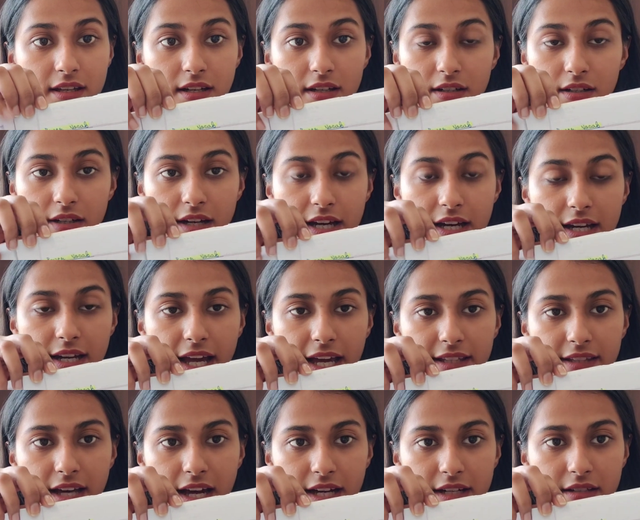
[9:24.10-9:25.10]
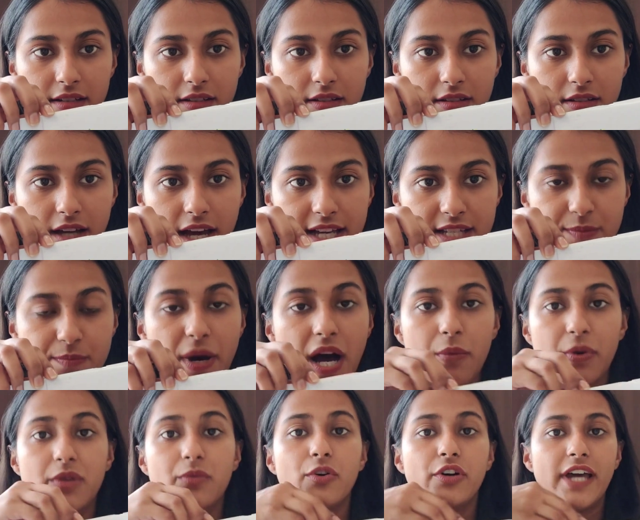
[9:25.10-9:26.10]
like that as
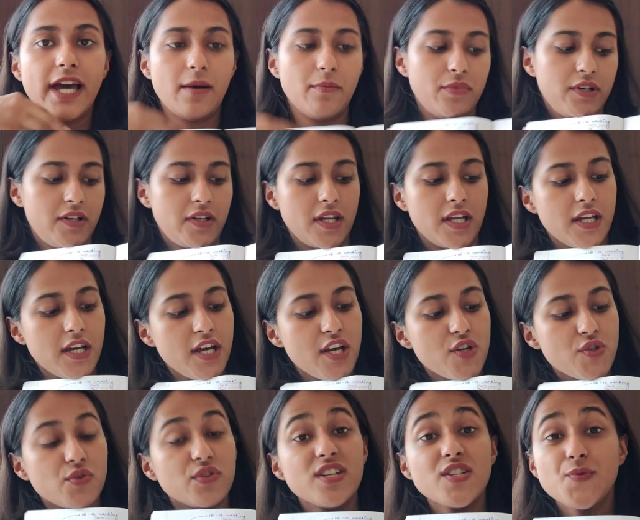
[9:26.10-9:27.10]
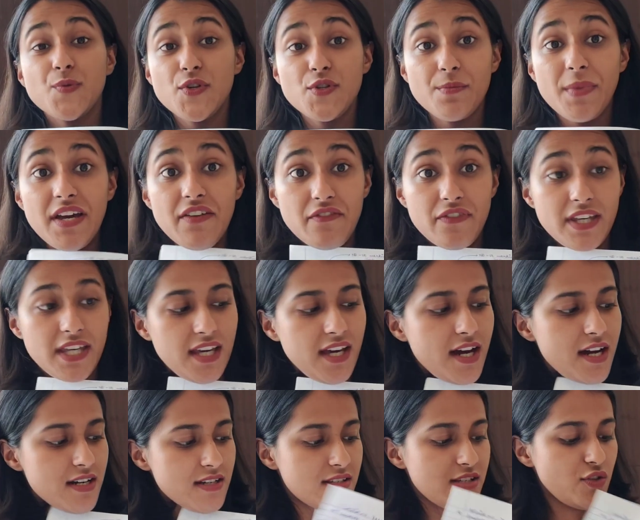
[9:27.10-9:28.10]
power vocabulary. So this was my
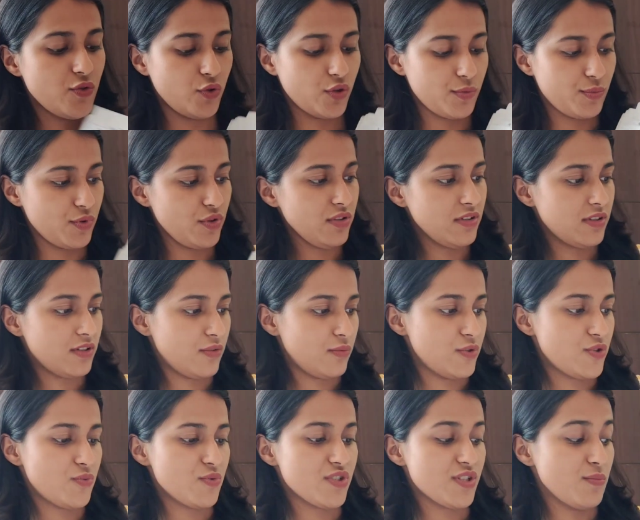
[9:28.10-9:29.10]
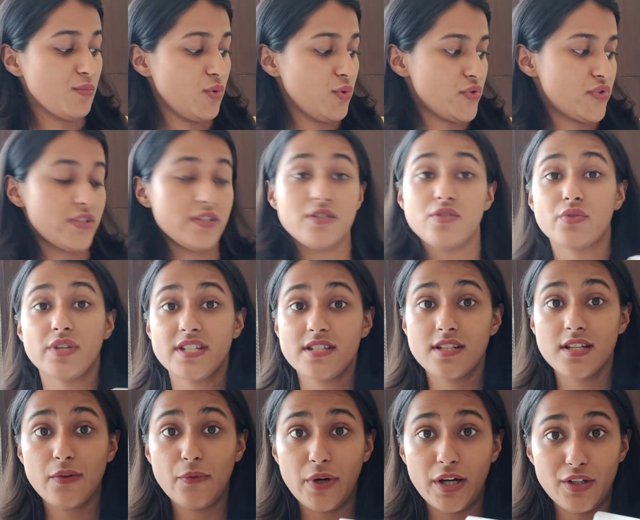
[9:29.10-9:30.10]
BARC notebook, which was the most
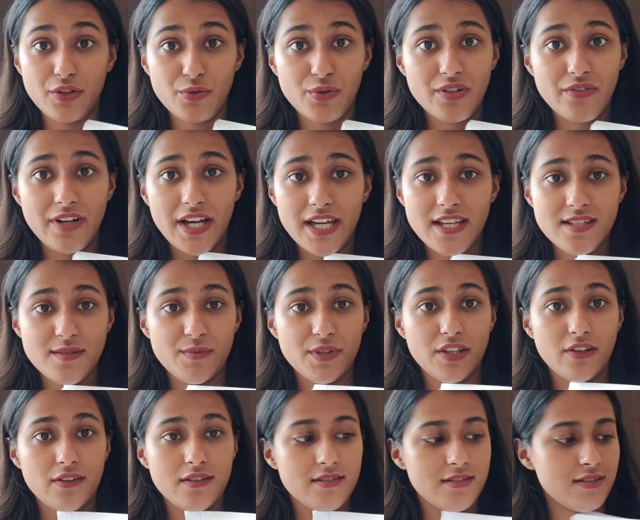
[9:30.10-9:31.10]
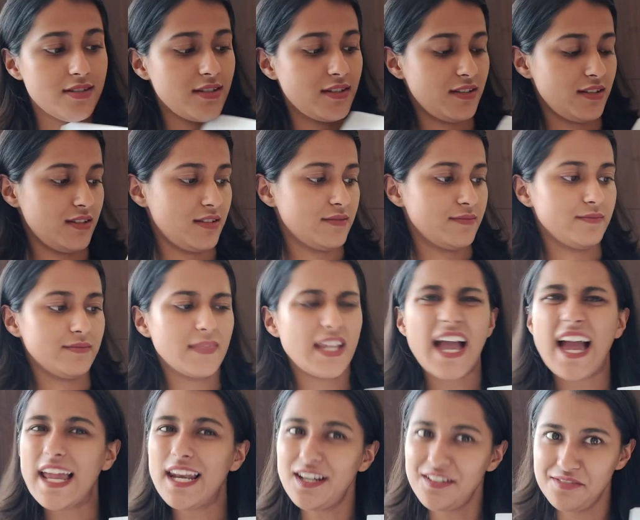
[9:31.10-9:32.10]
interesting one to revise because
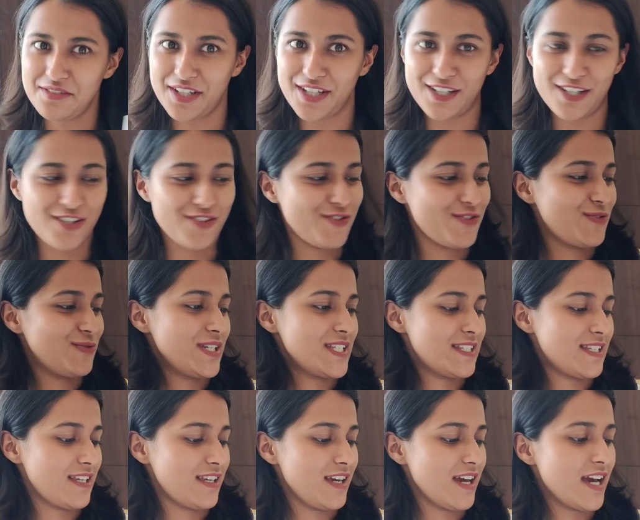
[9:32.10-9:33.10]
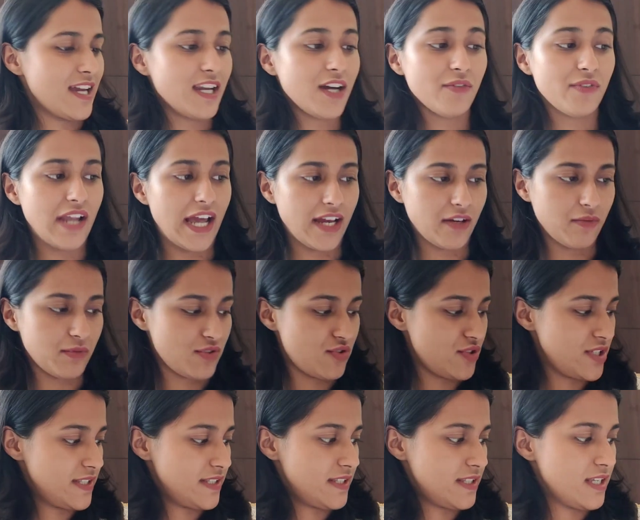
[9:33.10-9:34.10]
I love English, I love
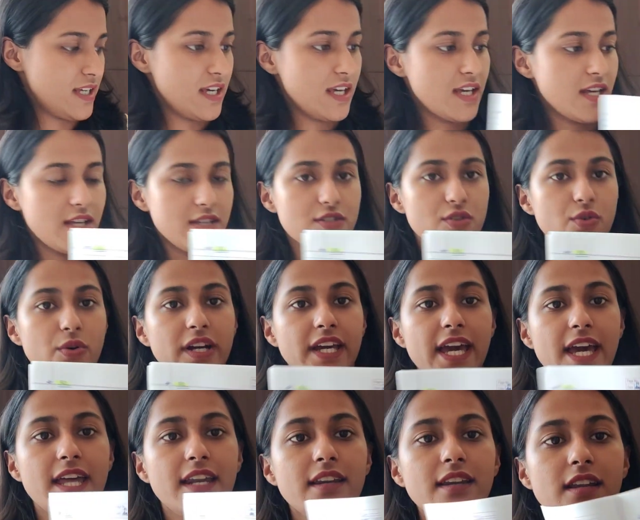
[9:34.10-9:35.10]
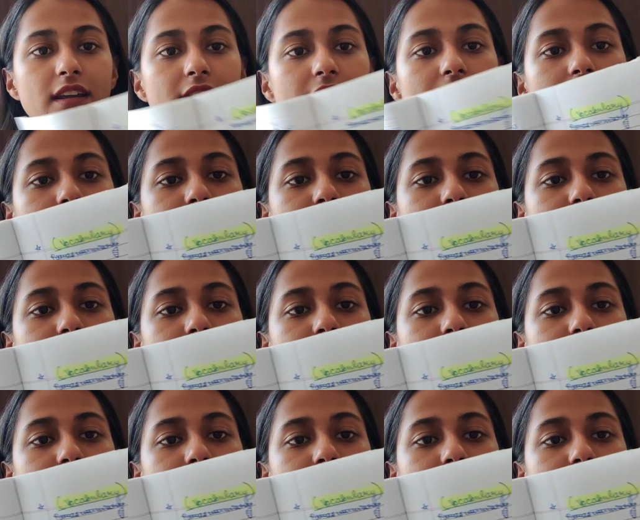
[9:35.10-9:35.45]
languages. So again,